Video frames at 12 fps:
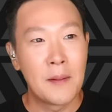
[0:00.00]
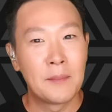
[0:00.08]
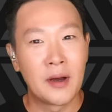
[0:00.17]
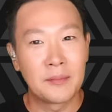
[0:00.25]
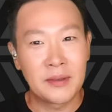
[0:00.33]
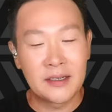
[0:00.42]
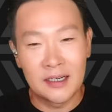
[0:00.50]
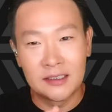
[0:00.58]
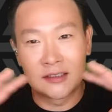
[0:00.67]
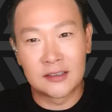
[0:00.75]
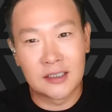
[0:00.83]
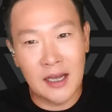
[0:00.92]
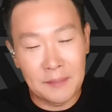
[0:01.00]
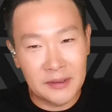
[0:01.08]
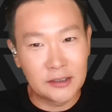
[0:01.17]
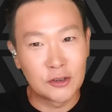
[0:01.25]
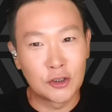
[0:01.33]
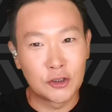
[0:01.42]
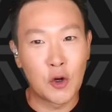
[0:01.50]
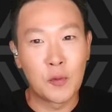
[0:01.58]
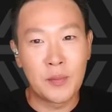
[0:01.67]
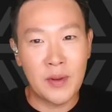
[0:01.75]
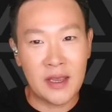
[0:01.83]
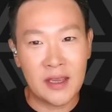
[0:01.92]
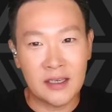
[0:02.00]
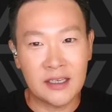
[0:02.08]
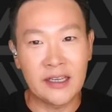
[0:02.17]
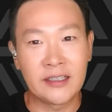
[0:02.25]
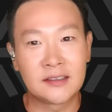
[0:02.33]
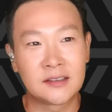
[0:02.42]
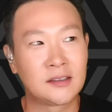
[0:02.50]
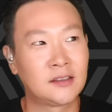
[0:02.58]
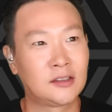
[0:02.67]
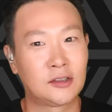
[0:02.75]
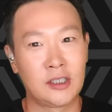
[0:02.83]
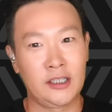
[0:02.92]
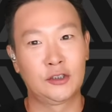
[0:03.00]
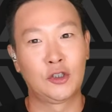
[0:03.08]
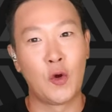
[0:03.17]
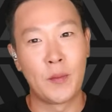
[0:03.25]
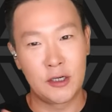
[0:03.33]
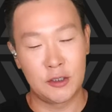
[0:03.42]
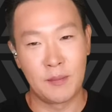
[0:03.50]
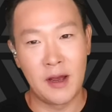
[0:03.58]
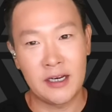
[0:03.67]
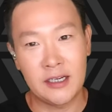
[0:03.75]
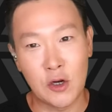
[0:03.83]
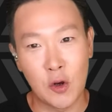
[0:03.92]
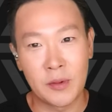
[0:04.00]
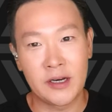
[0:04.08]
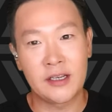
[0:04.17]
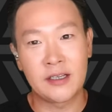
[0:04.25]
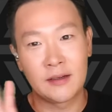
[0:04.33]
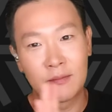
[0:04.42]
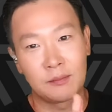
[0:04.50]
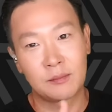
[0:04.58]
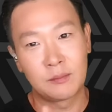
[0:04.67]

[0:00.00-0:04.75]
But because the companies are so big, it's like so much money, nobody can,